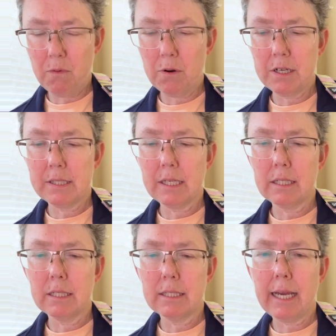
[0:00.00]
for is
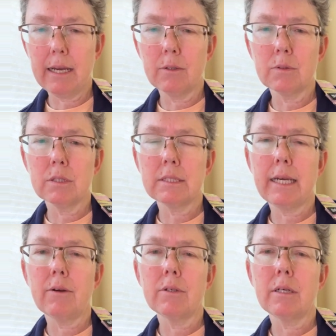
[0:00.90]
the down,
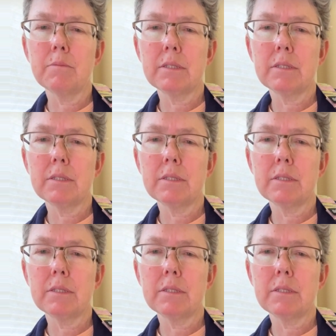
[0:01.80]
down, up,